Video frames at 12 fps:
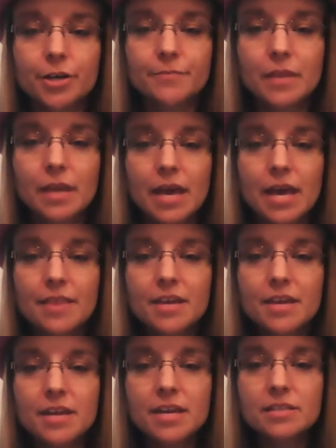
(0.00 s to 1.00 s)
And
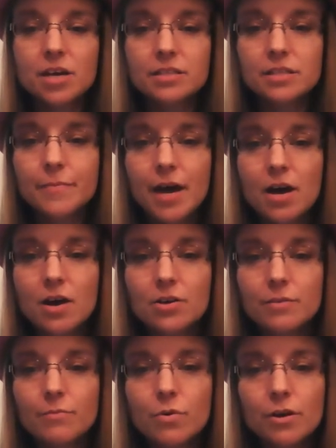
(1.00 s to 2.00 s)
then he talks
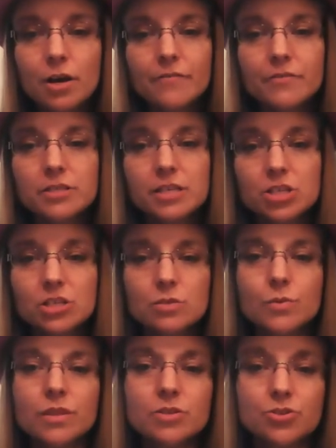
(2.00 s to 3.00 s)
about more
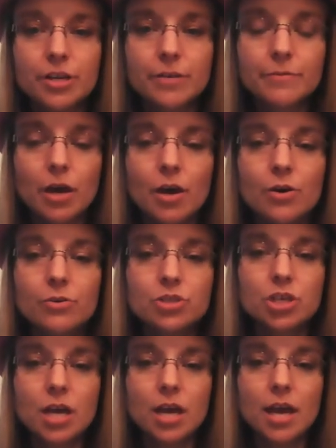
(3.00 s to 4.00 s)
conversations with the dream
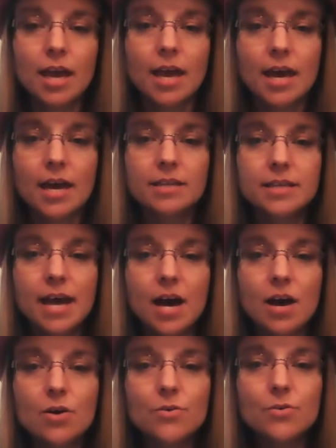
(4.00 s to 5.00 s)
coach and
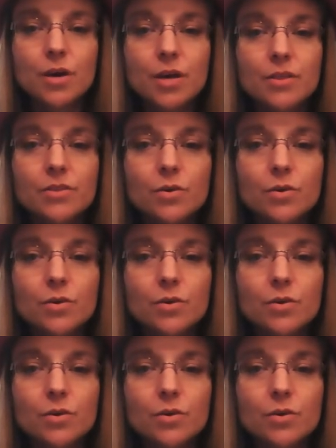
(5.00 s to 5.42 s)
how